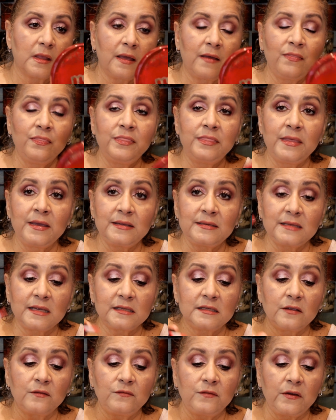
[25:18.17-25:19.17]
And this
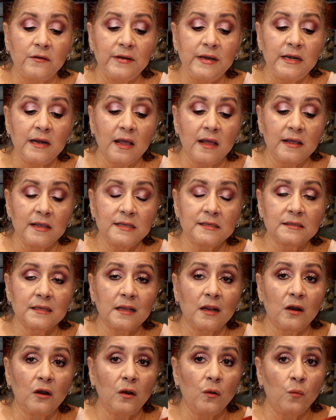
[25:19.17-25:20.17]
has a very
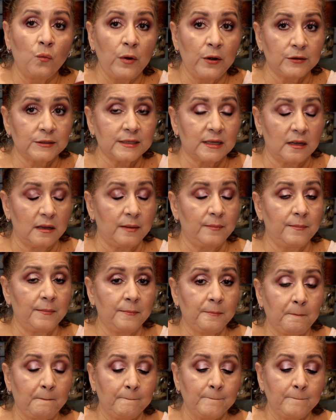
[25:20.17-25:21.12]
nice wear time.